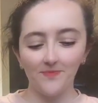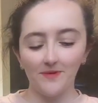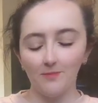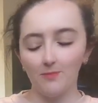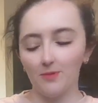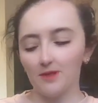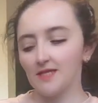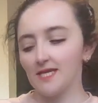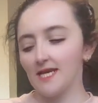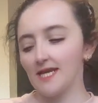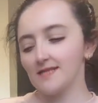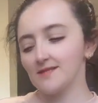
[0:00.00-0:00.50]

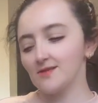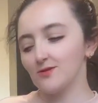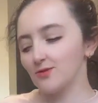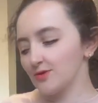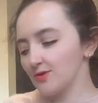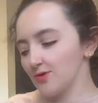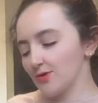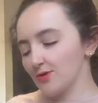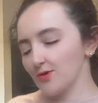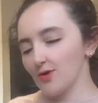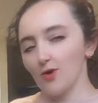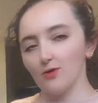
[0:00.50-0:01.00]
but it has to
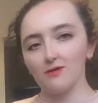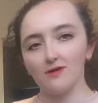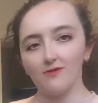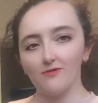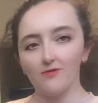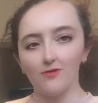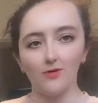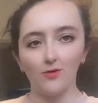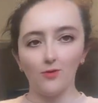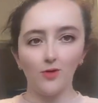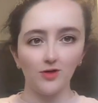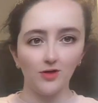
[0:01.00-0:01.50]
cook only
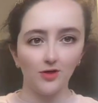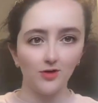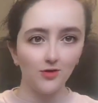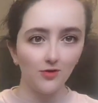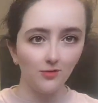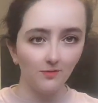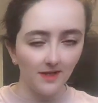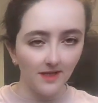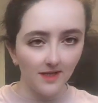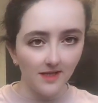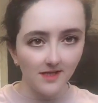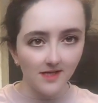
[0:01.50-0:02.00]
for 1 or 2
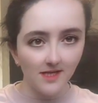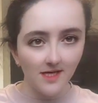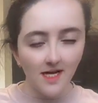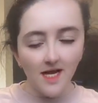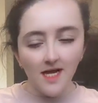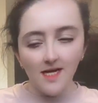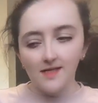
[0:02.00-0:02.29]
minutes.